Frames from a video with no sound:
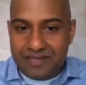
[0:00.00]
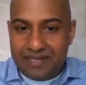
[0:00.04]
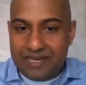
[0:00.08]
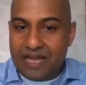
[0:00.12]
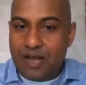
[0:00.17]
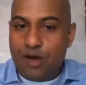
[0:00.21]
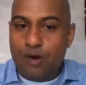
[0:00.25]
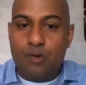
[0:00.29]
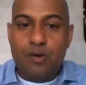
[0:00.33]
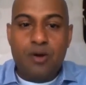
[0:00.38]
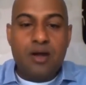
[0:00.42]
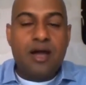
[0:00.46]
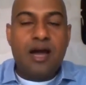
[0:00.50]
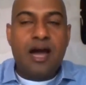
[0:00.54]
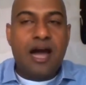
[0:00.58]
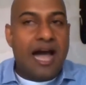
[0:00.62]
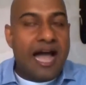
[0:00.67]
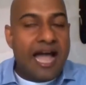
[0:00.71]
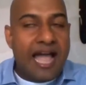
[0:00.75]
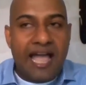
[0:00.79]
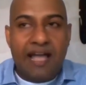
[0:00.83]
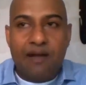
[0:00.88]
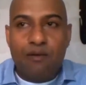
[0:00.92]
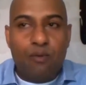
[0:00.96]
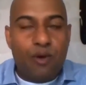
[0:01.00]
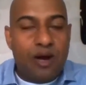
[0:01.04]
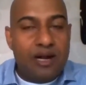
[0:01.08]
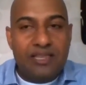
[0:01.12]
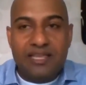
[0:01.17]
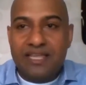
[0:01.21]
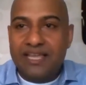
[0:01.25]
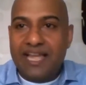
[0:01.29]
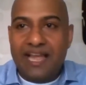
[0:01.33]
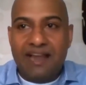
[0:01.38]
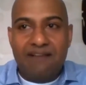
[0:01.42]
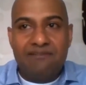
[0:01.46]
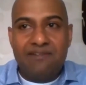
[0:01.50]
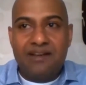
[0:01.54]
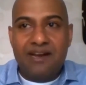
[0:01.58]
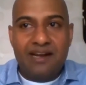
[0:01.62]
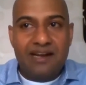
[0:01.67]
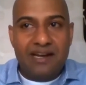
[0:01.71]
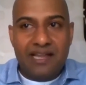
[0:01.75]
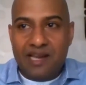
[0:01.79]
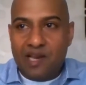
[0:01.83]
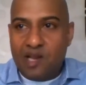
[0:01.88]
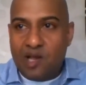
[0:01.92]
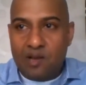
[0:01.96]
Now, one thing I have
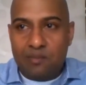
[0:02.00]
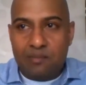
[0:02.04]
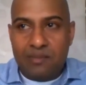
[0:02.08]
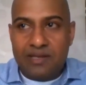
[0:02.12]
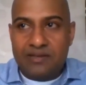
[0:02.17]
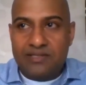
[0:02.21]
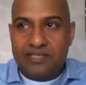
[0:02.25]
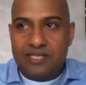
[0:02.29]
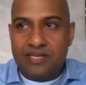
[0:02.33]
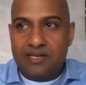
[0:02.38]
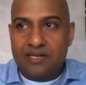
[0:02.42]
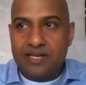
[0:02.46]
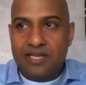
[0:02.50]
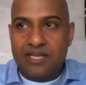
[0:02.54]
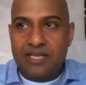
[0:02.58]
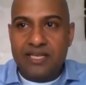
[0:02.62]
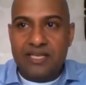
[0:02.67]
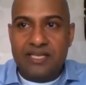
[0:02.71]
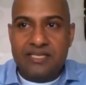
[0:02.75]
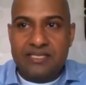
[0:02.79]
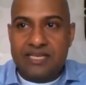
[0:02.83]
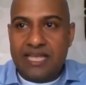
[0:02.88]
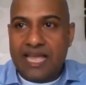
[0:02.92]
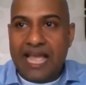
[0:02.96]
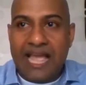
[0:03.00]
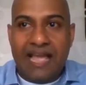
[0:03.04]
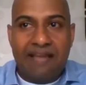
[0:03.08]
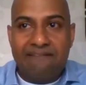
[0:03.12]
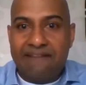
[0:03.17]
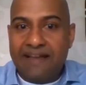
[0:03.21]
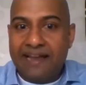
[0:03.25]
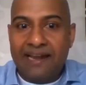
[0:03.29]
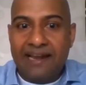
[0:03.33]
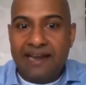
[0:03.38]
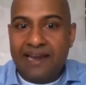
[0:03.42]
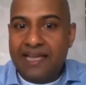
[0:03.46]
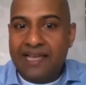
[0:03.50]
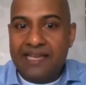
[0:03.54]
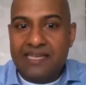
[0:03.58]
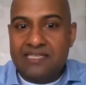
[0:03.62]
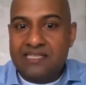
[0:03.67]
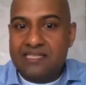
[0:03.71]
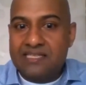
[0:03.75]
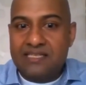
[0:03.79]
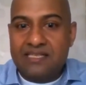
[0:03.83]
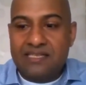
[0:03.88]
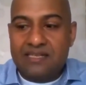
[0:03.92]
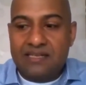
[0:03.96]
done along my journey is I have
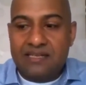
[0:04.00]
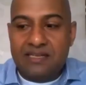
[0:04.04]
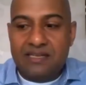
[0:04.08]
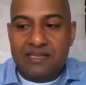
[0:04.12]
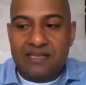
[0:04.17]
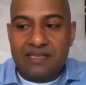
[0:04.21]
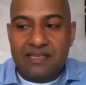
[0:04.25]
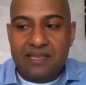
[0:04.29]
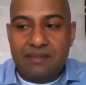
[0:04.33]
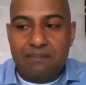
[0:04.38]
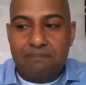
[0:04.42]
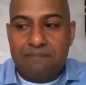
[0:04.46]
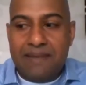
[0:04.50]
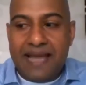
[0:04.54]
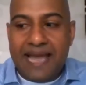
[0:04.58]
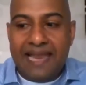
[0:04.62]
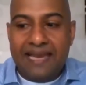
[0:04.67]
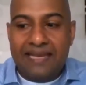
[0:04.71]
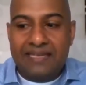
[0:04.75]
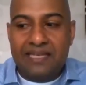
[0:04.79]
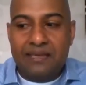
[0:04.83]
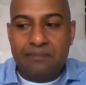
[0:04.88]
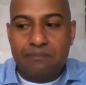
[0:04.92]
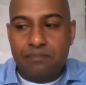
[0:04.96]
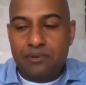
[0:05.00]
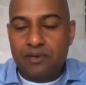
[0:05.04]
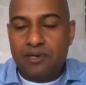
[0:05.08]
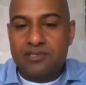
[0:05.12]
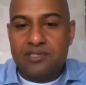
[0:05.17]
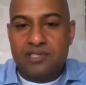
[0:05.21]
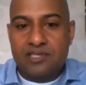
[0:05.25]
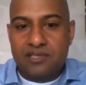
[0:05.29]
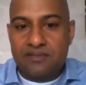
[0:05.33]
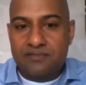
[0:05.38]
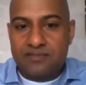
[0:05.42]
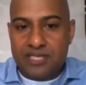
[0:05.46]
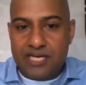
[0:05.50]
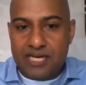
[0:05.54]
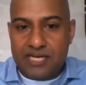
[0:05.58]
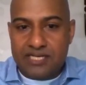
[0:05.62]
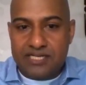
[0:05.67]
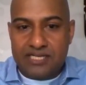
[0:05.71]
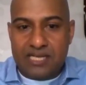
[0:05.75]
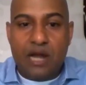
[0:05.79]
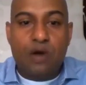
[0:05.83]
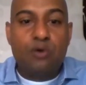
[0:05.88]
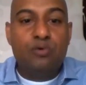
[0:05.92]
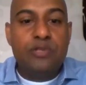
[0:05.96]
analyzed the balloting process of
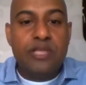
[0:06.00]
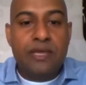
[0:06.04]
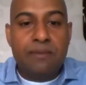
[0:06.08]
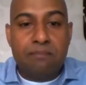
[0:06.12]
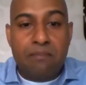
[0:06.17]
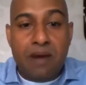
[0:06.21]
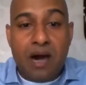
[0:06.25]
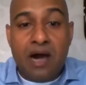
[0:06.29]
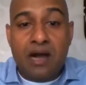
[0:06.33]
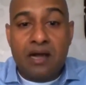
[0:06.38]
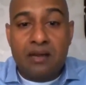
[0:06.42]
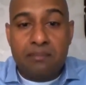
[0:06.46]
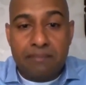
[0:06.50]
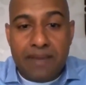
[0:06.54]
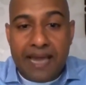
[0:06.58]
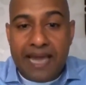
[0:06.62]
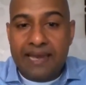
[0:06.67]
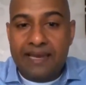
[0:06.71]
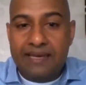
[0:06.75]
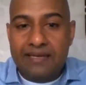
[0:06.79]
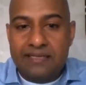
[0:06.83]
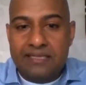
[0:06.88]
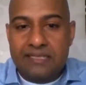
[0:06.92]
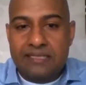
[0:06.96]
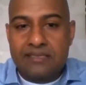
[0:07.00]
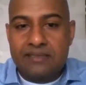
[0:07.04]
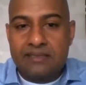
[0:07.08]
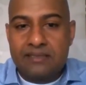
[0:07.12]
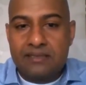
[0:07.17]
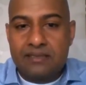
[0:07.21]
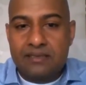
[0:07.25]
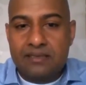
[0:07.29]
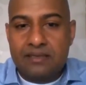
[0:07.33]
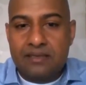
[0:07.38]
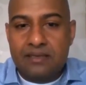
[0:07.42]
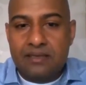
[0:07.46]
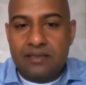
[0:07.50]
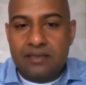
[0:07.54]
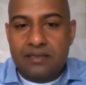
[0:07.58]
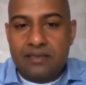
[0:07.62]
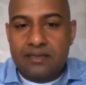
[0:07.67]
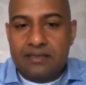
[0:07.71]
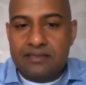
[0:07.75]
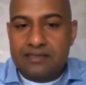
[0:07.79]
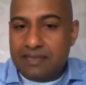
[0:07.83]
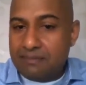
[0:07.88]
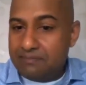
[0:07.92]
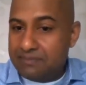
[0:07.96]
judges, how they mark ballots.
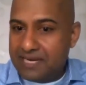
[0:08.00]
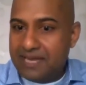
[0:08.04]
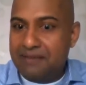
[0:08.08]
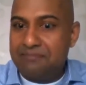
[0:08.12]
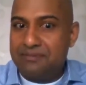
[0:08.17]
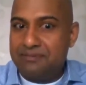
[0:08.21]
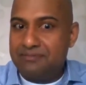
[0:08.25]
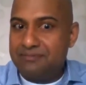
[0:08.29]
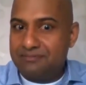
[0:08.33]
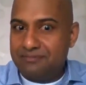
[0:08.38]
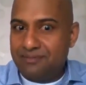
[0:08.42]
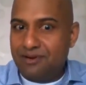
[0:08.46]
Sometimes,